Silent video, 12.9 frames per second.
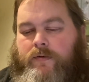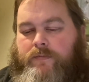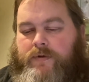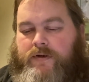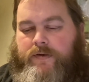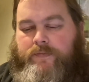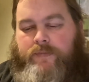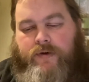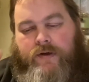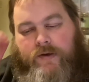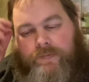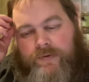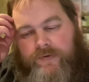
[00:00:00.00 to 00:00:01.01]
A
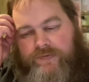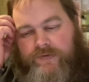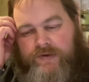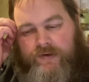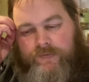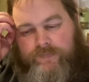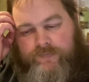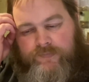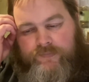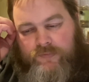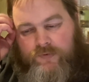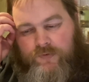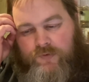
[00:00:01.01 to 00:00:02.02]
couple of the
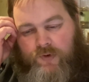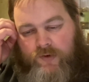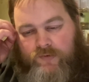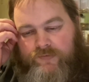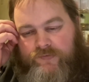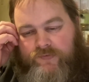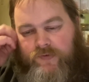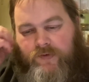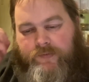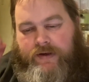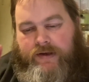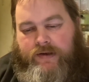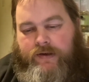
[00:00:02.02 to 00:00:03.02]
quotes on the
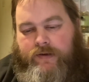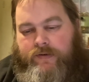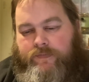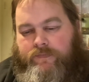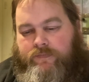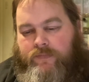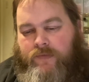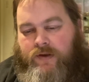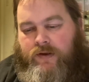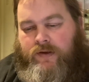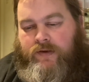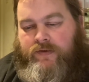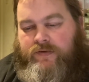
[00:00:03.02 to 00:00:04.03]
back.
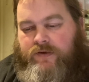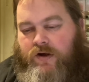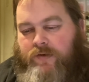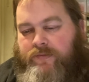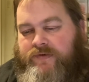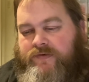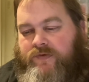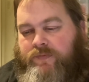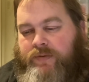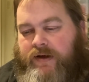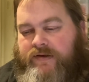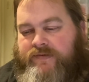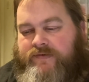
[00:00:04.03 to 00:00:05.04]
The Armies of the
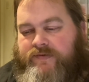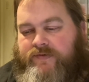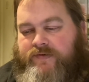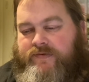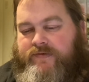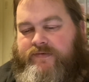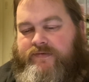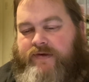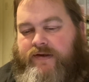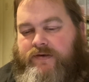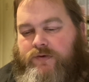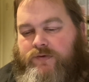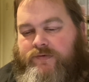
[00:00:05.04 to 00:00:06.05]
Past series has
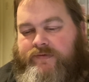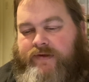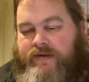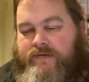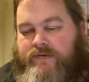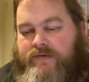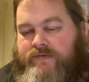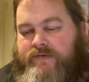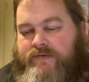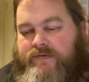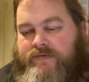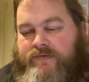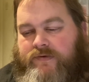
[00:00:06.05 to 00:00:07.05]
set new standards in
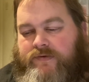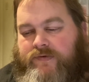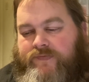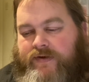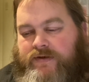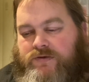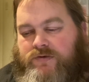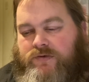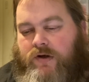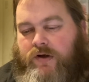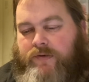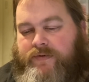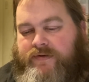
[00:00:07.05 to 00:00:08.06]
the study of ancient
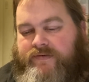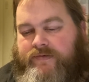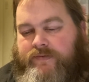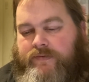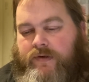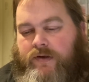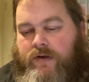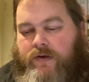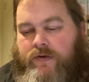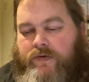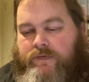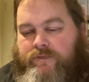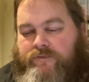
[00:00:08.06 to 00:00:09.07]
armies.
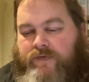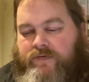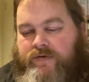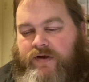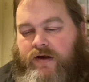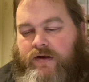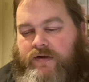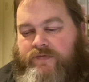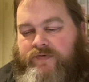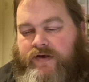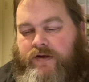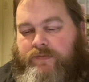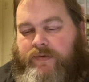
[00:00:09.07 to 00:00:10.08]
Very highly
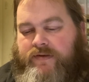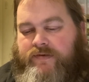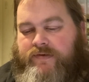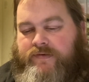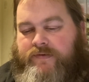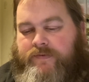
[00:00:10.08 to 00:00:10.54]
recommended.